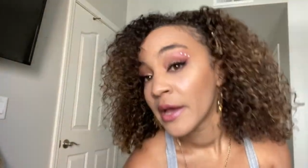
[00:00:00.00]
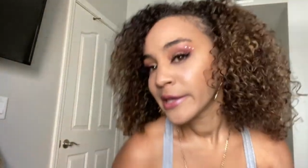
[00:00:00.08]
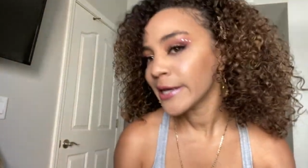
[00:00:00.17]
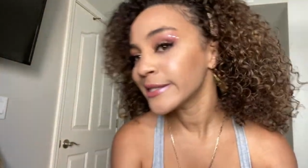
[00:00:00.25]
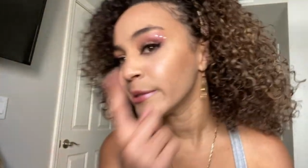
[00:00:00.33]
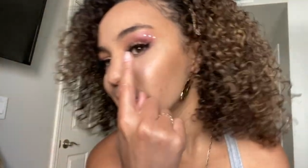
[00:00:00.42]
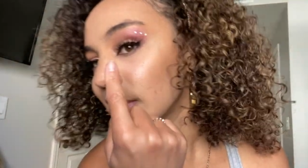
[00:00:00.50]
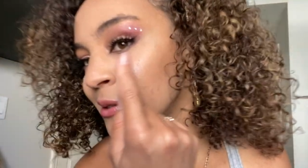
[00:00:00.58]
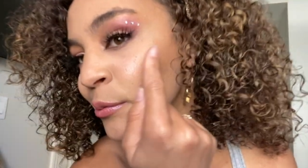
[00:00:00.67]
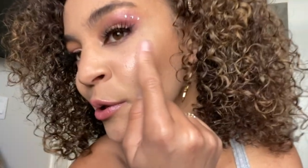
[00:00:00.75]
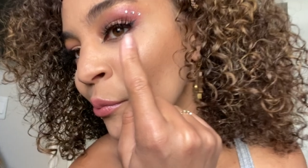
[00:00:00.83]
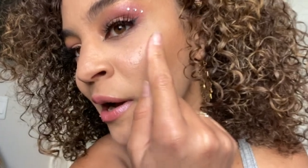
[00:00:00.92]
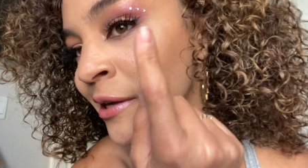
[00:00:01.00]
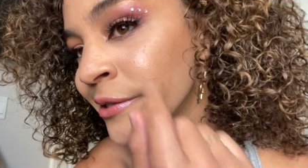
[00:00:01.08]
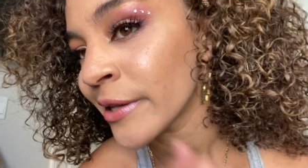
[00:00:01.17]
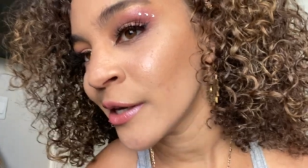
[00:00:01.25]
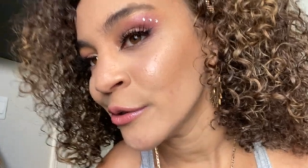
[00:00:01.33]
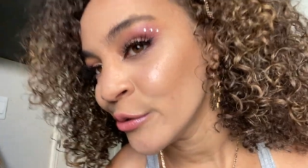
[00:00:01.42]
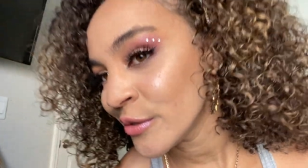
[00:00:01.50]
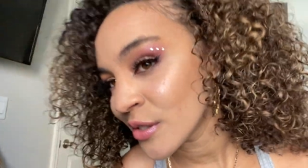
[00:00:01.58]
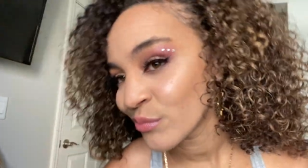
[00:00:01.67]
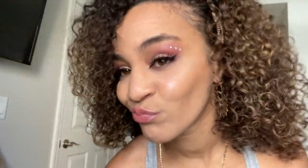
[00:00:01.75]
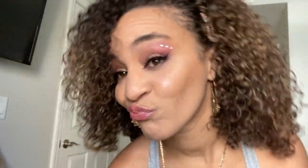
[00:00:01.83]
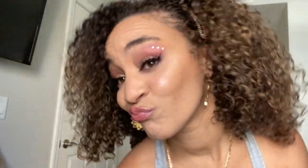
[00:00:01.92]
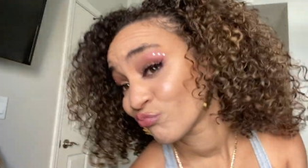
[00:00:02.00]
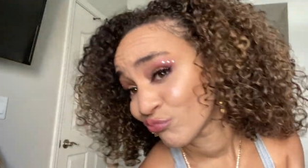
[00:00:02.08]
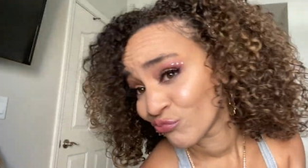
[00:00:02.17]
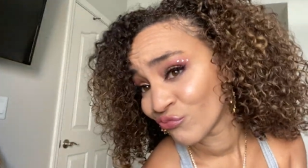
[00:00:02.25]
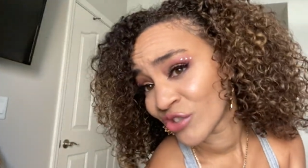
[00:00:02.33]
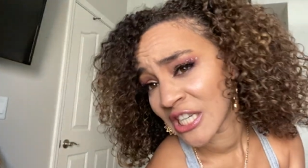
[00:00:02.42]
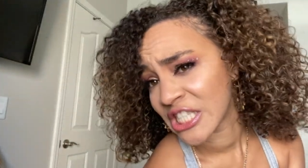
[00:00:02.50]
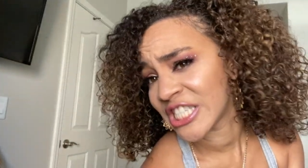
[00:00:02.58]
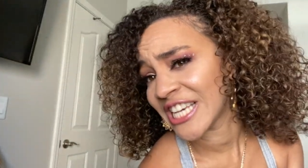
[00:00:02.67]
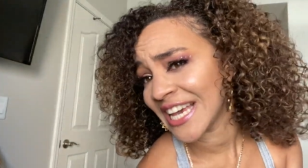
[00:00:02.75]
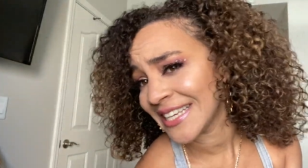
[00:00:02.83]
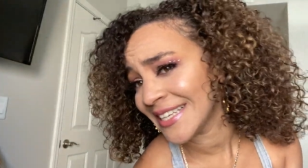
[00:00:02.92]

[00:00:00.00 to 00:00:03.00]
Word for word: Y'all see what I did with the rhinestones? Check